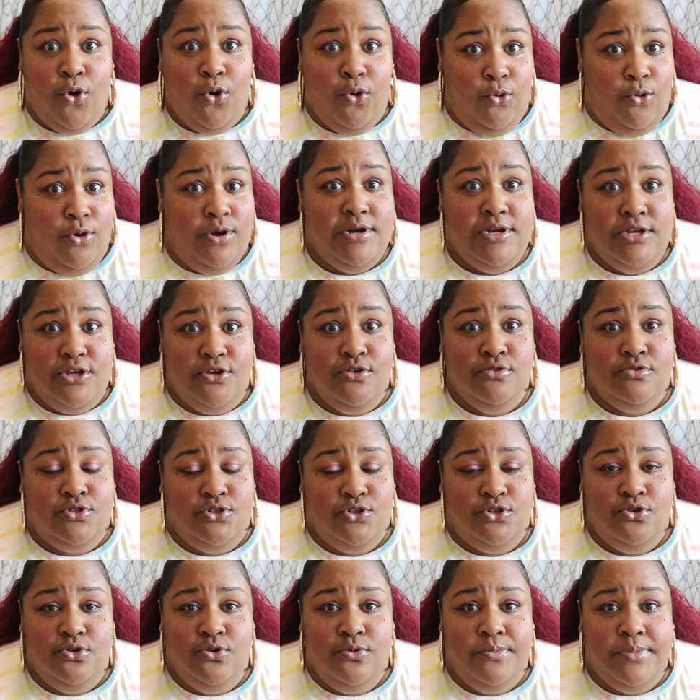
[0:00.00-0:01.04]
on
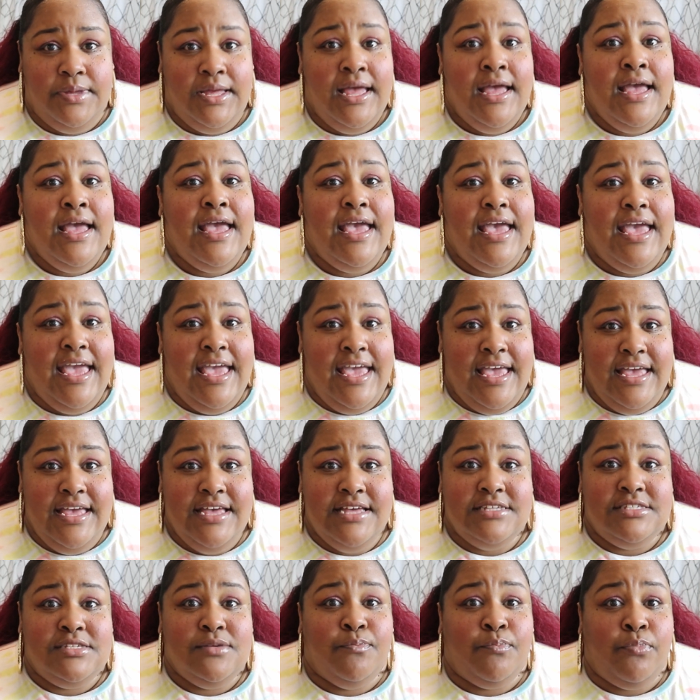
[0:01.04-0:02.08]
YouTube
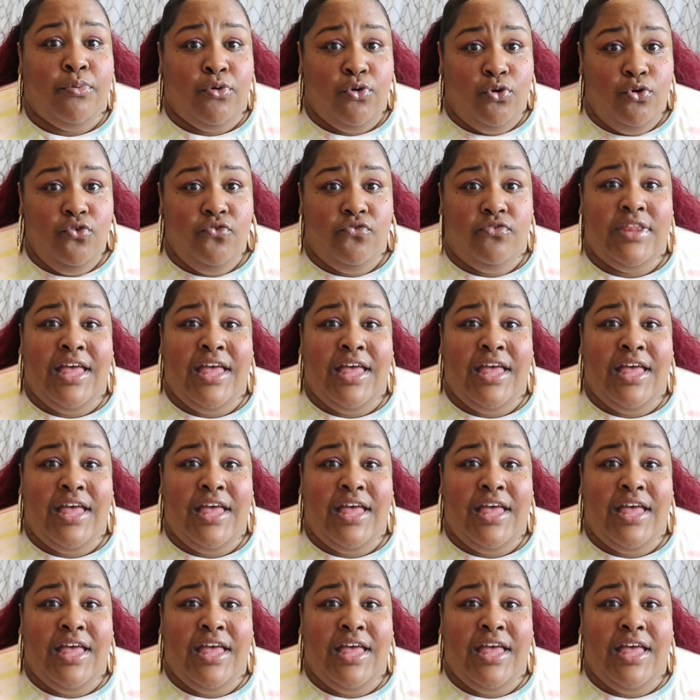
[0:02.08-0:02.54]
is proof